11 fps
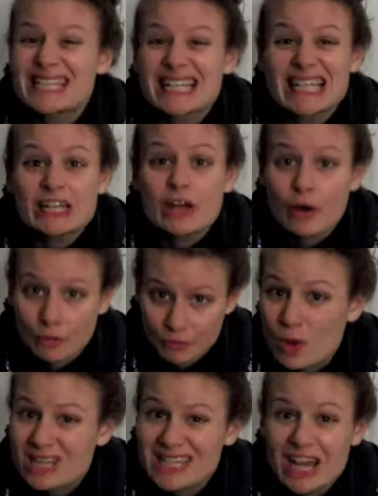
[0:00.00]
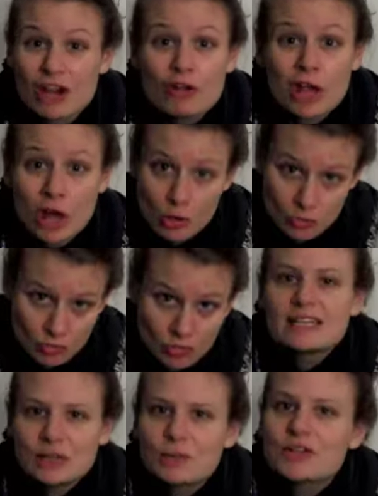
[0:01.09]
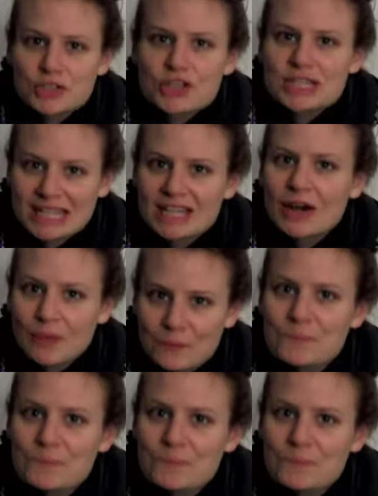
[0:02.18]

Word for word: Toledo, Ontario. He went to Sausalito.